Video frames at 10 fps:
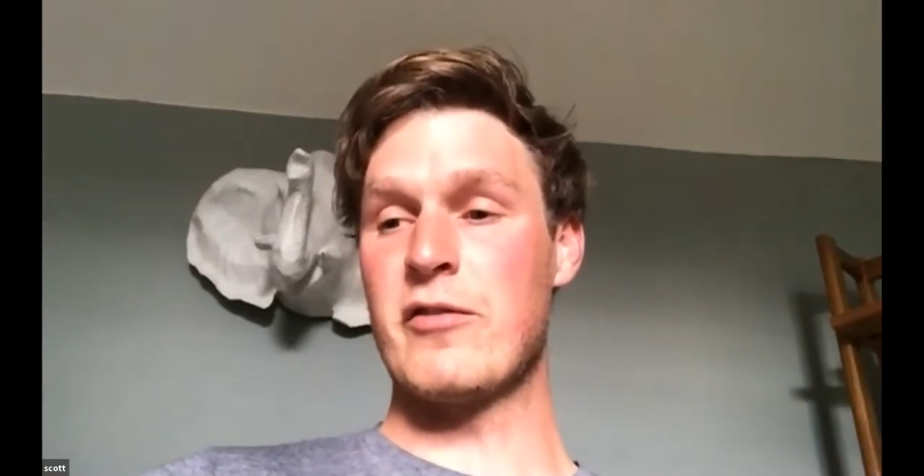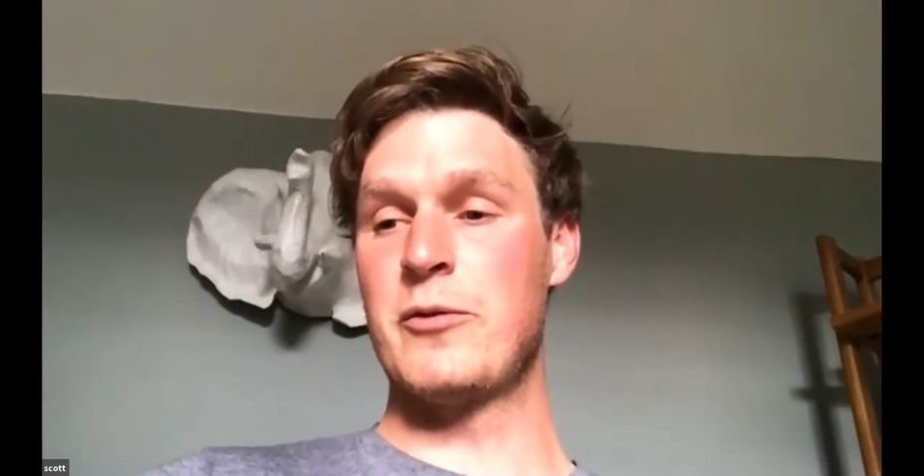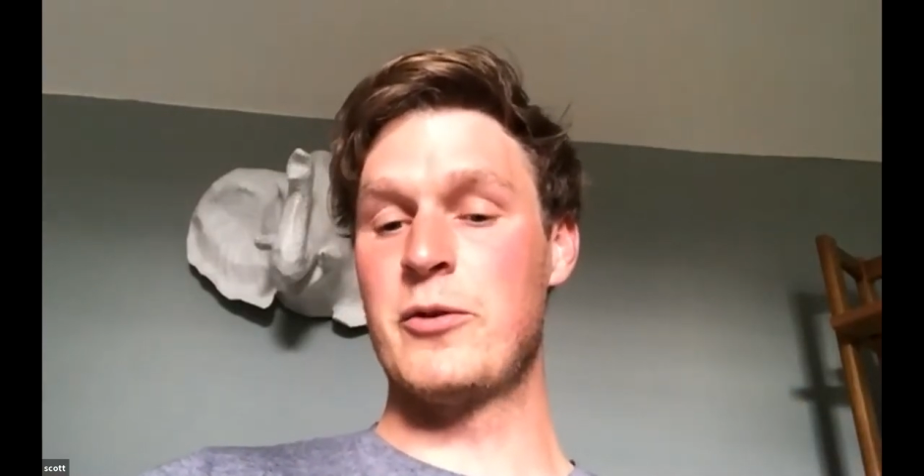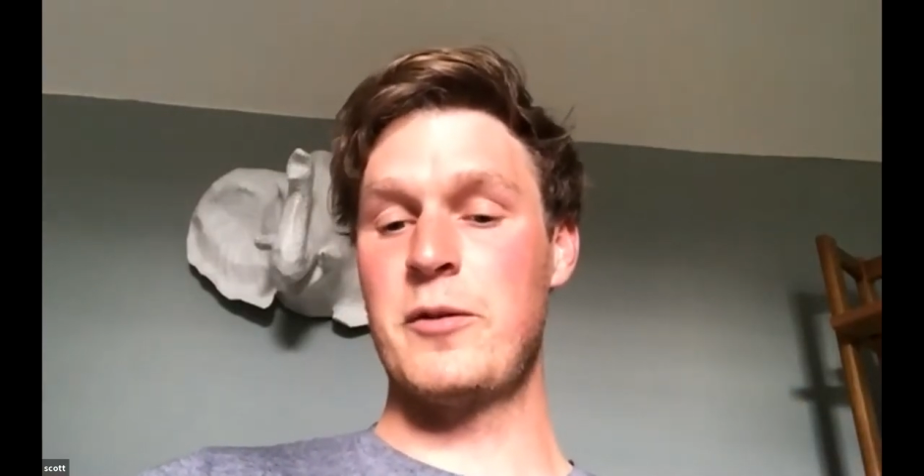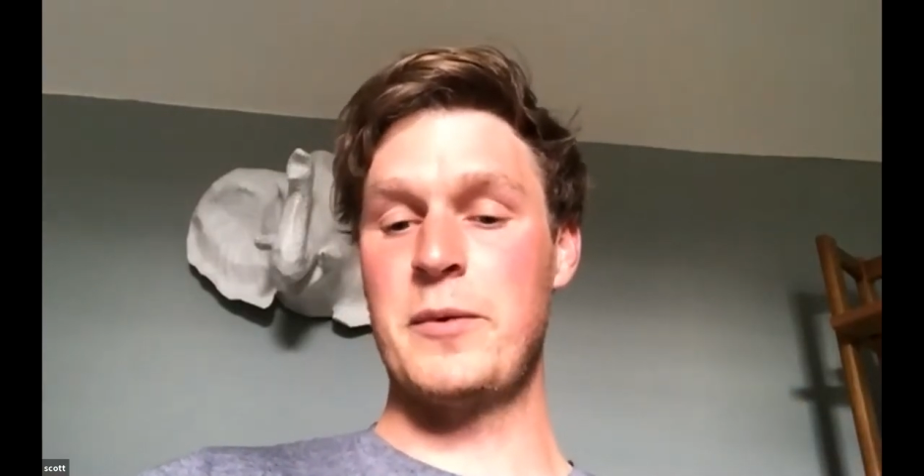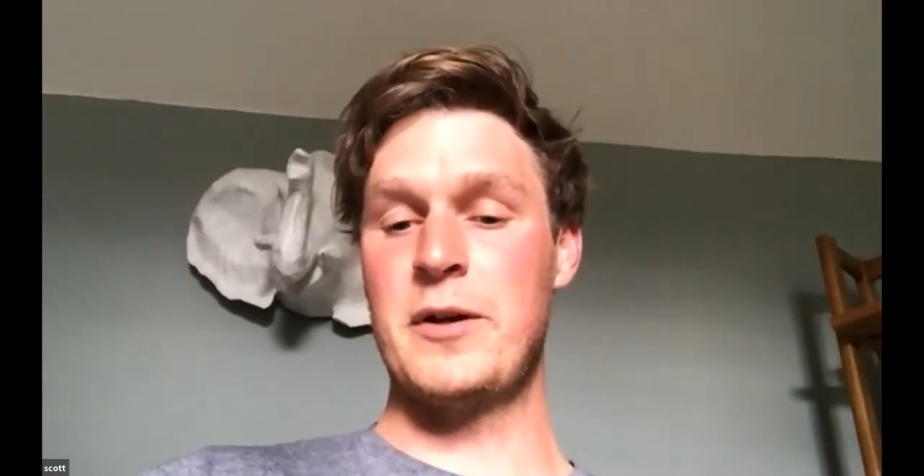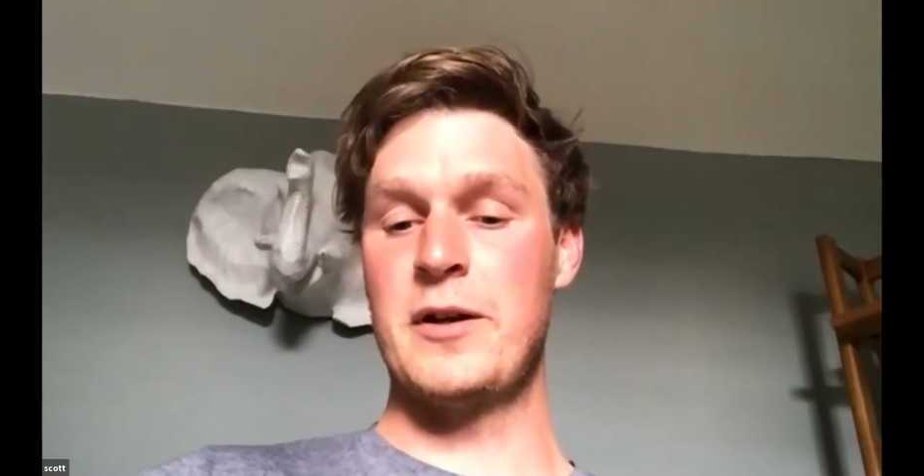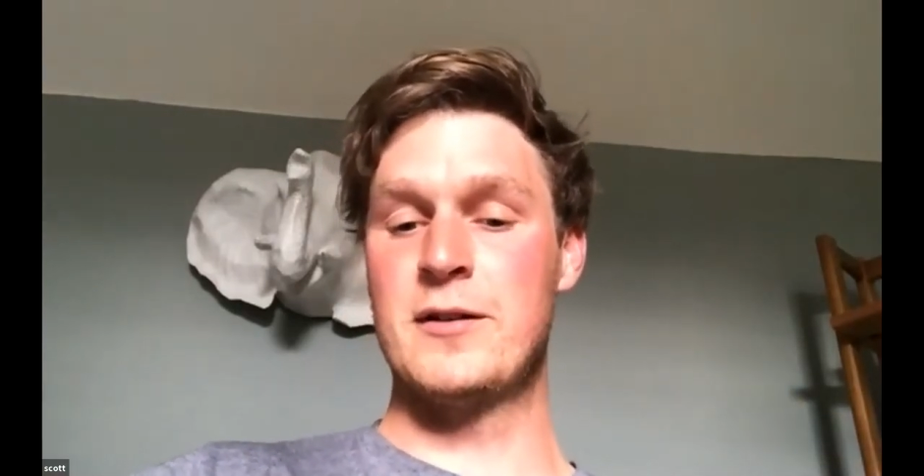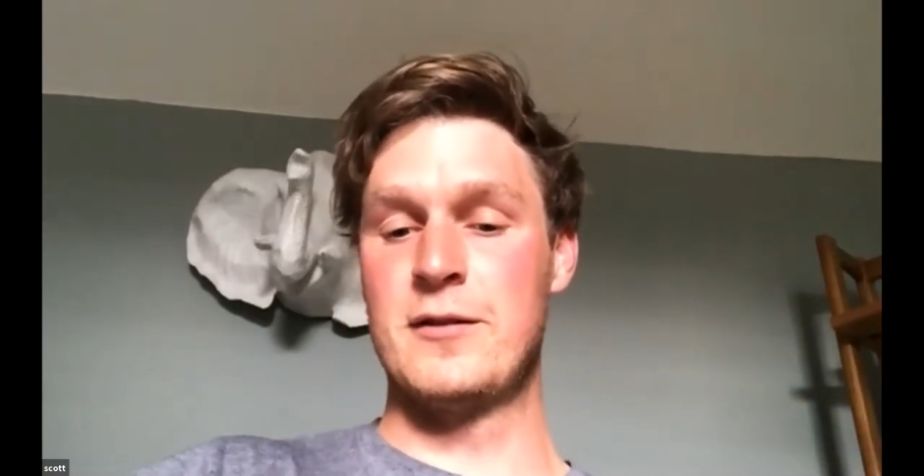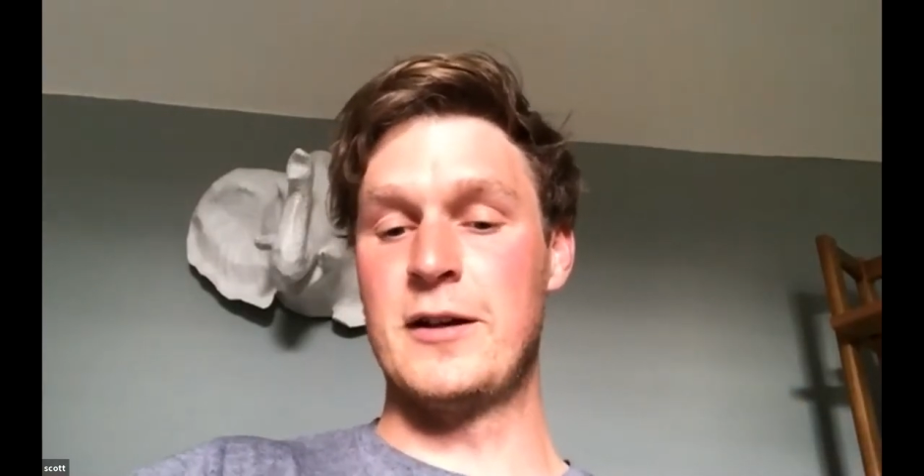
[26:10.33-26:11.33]
then we'd have
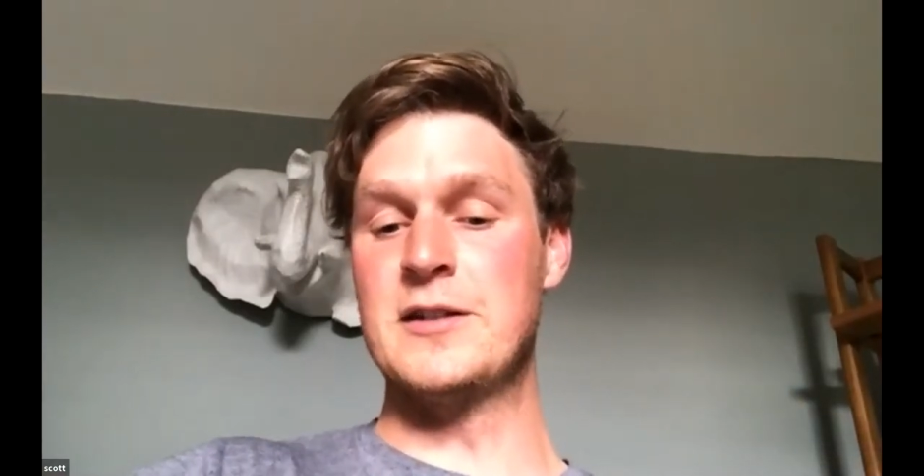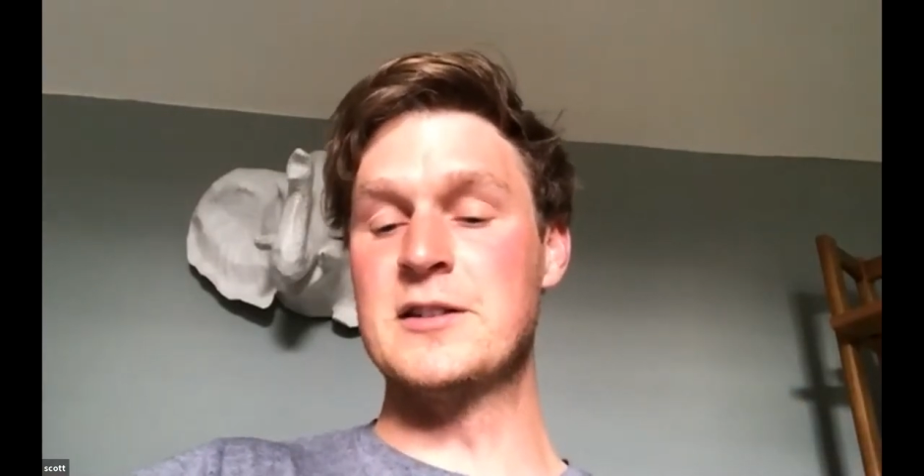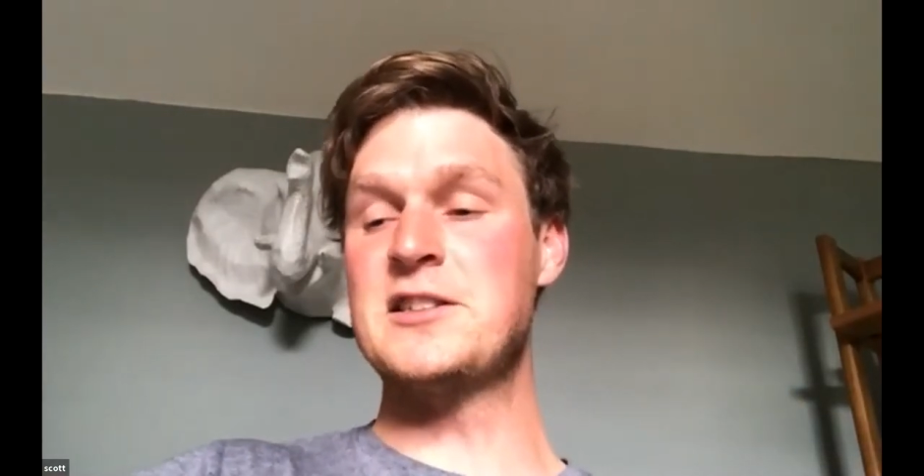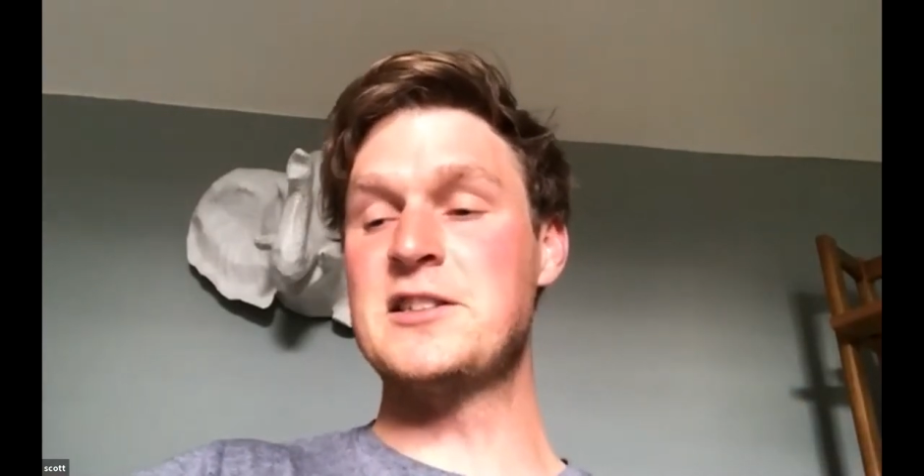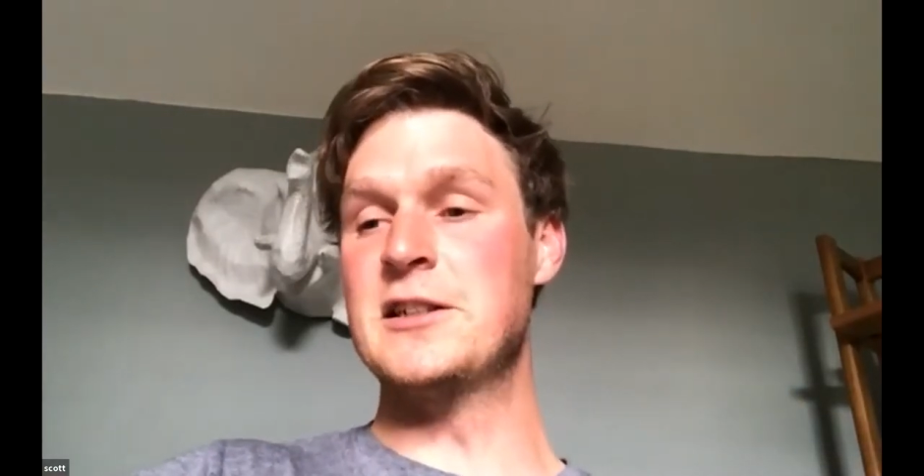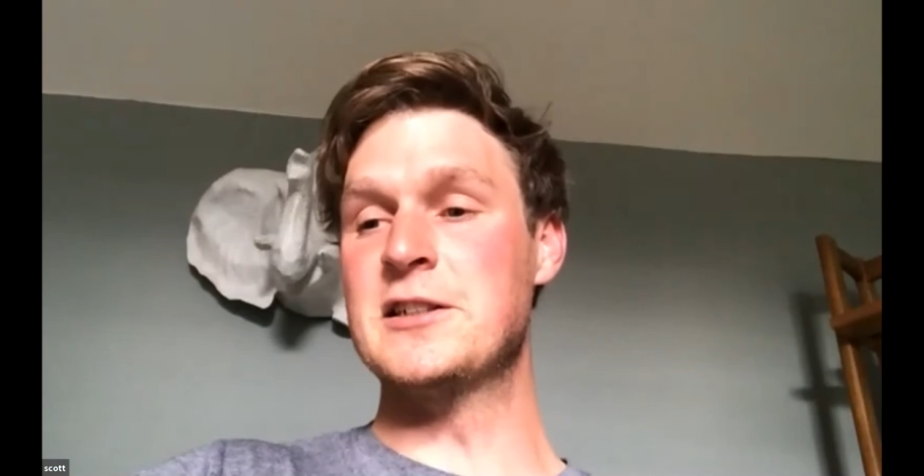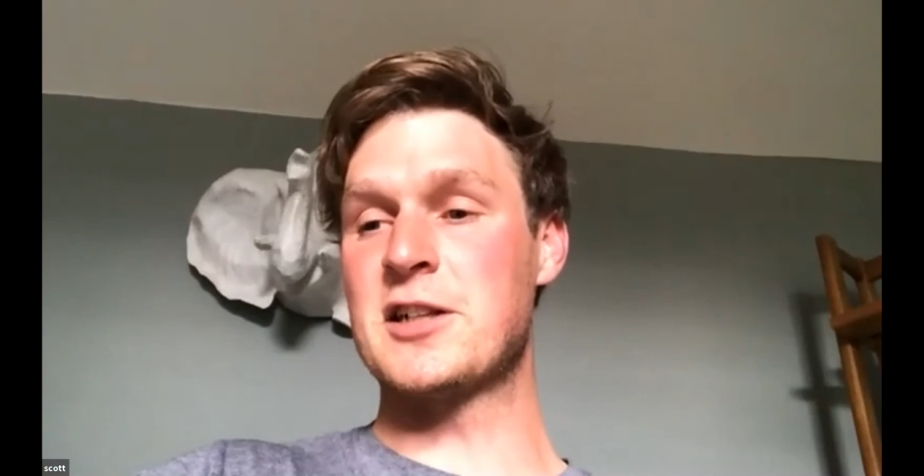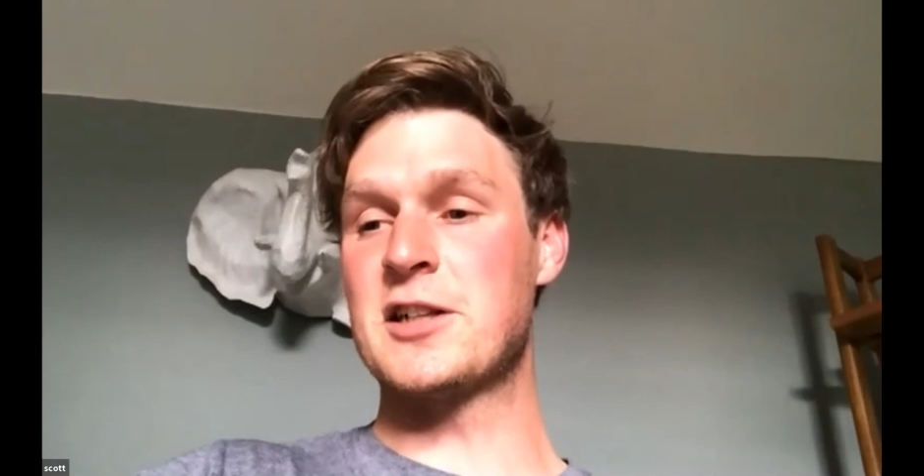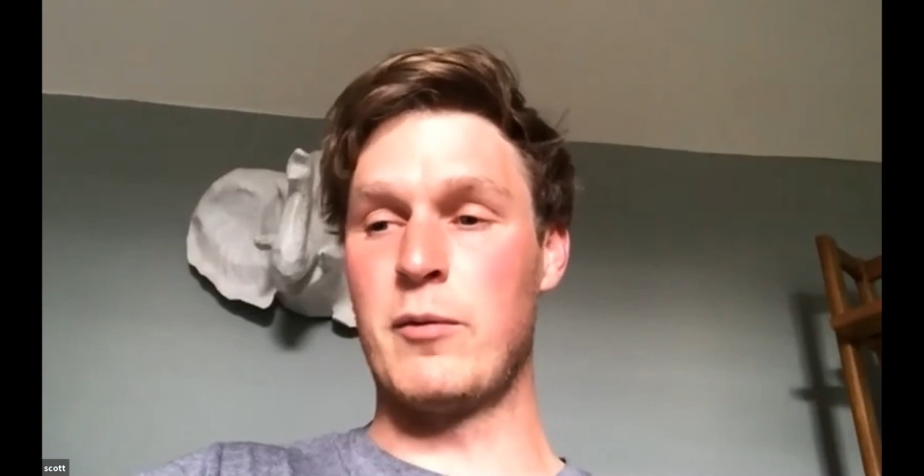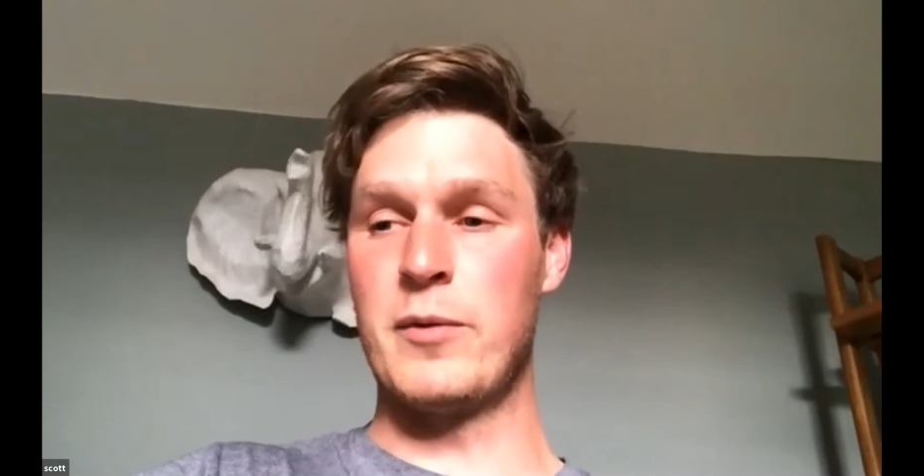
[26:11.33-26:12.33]
been in serious trouble,